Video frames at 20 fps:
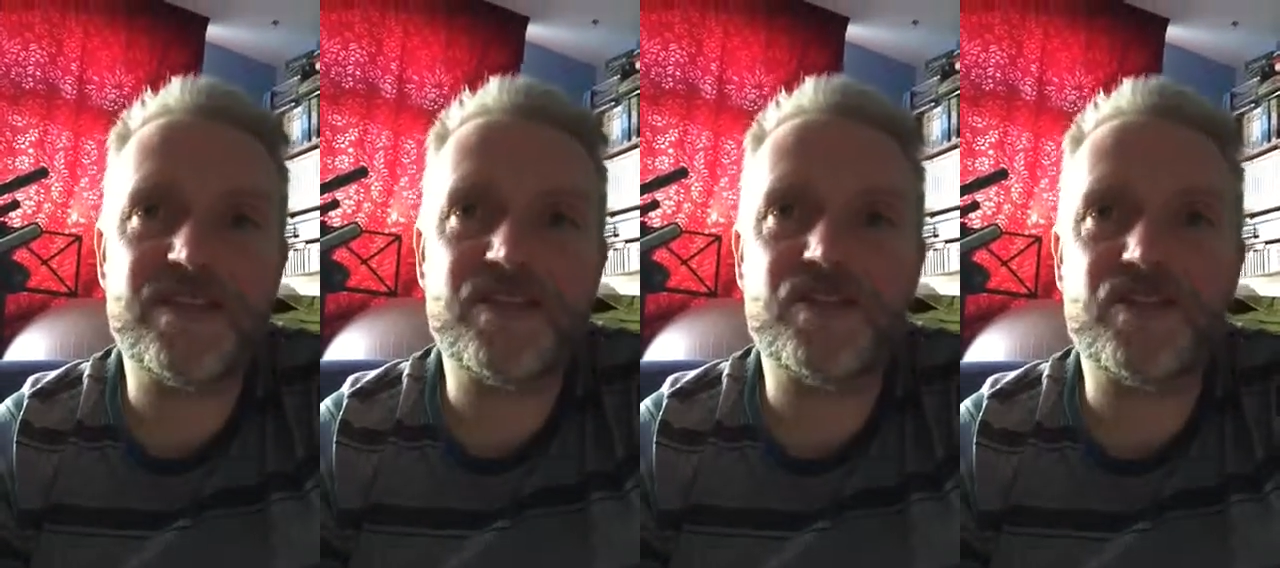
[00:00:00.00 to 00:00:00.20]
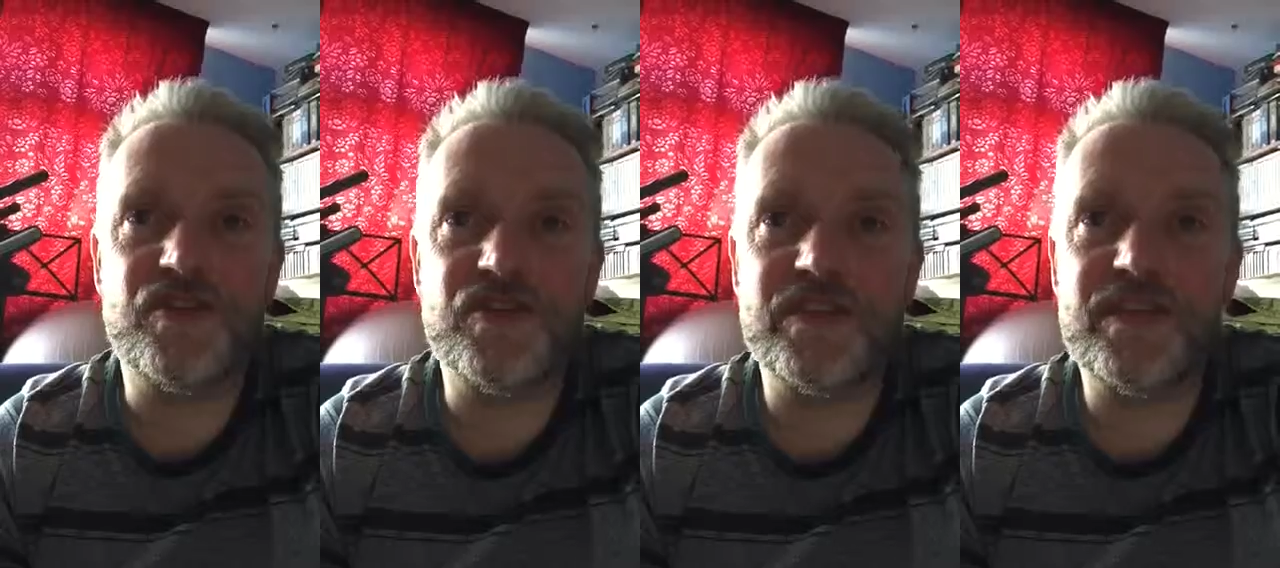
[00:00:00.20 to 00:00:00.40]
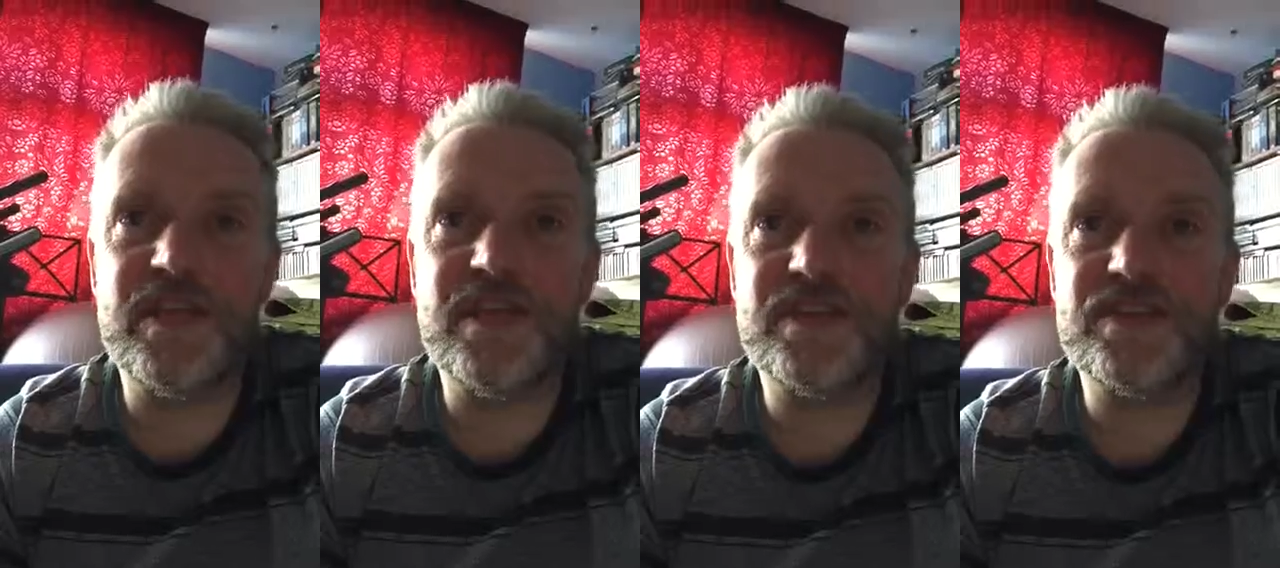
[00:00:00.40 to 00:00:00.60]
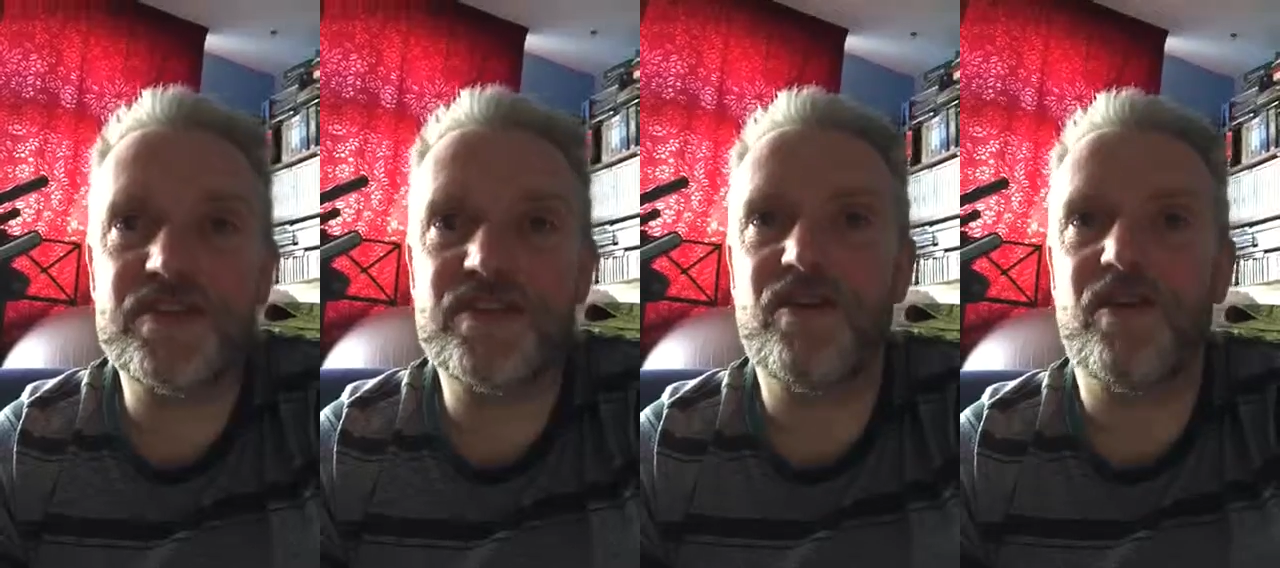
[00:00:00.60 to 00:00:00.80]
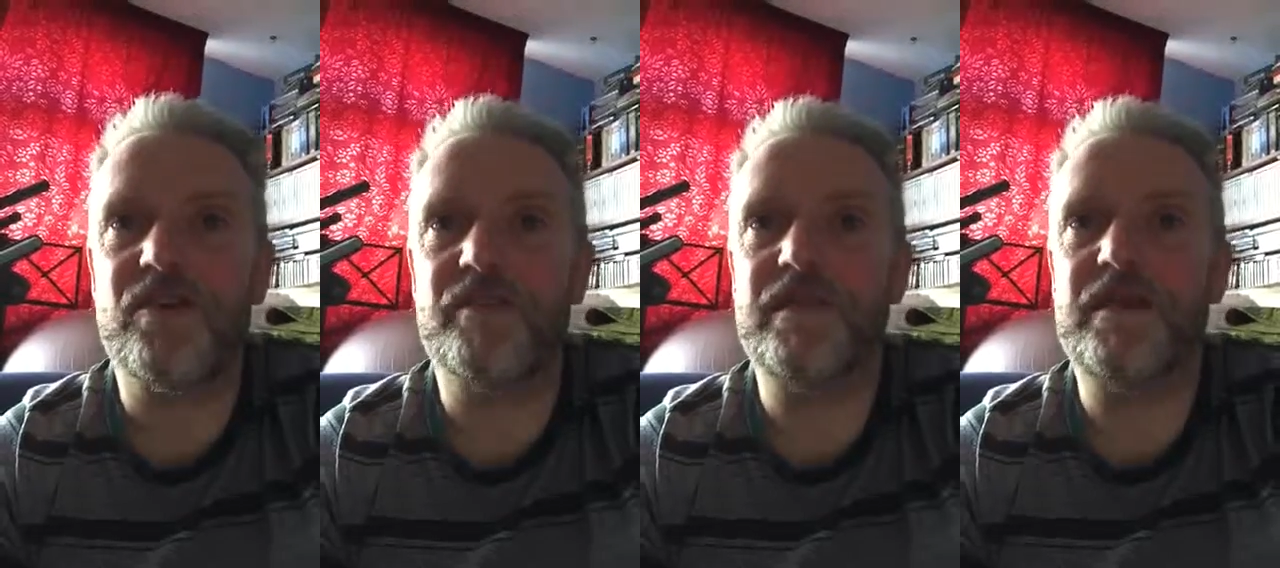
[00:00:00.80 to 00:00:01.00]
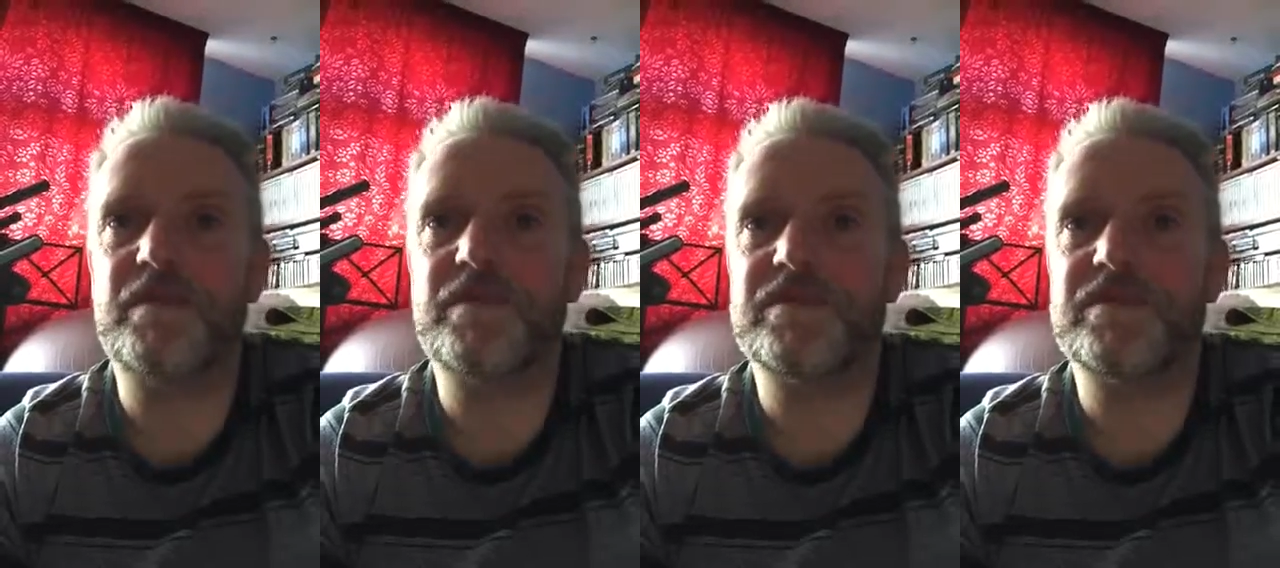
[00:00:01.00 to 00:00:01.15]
ensured the English economy